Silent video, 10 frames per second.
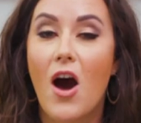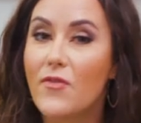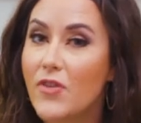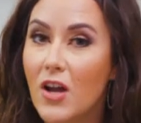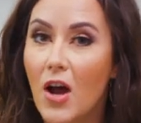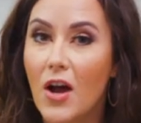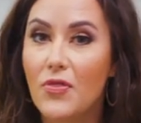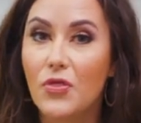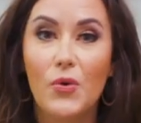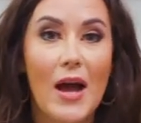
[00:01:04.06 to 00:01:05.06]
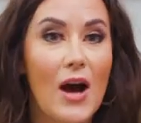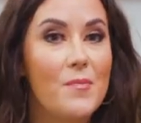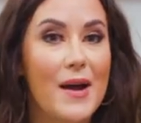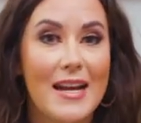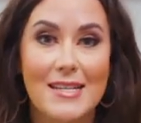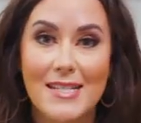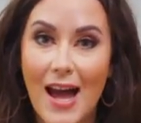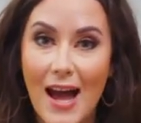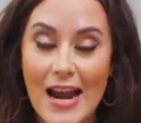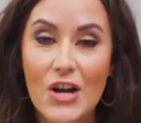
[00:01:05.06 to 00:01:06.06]
off and on throughout my
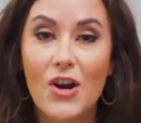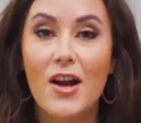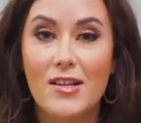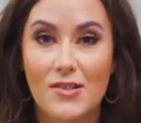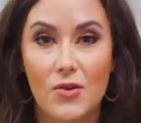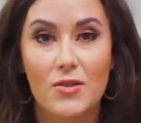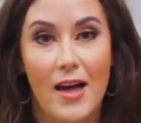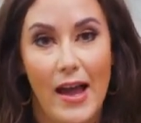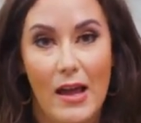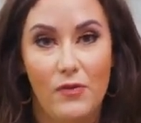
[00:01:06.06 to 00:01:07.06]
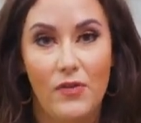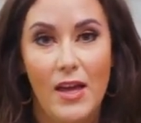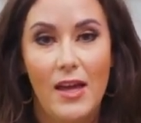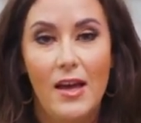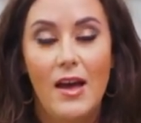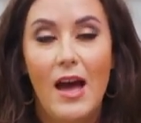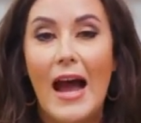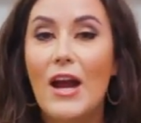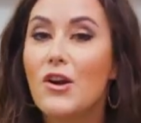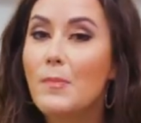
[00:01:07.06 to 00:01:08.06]
entire adult life.
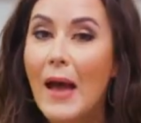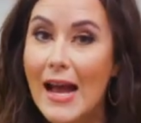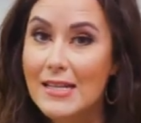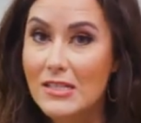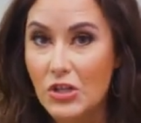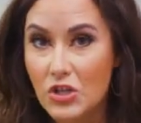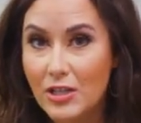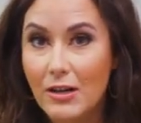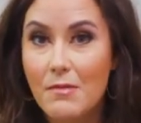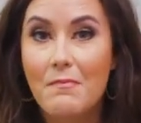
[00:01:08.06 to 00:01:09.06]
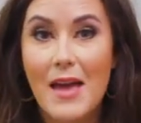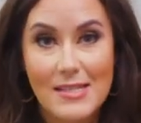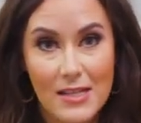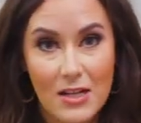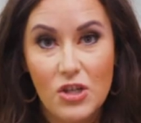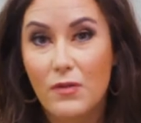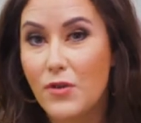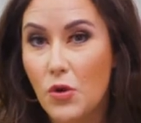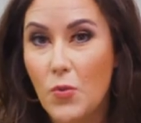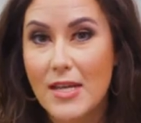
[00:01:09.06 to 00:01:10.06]
I heard a pastor share a message a
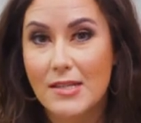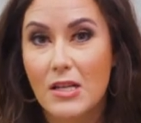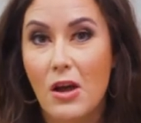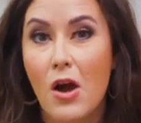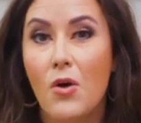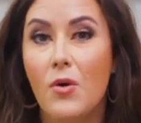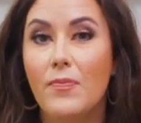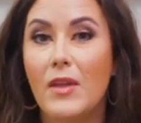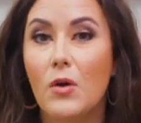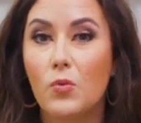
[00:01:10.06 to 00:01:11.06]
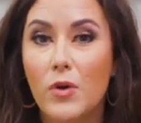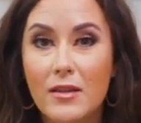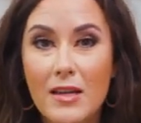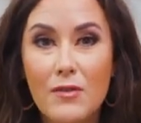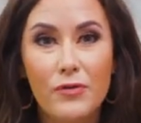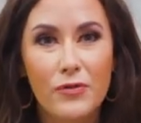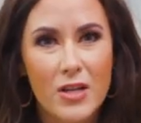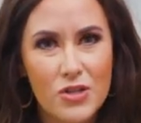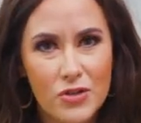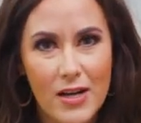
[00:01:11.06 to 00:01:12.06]
few weeks ago that really
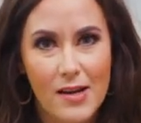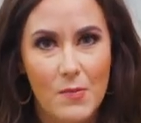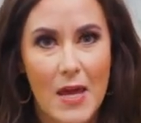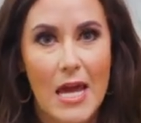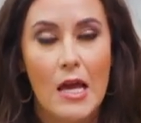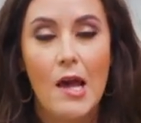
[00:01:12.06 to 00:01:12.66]
frustrated me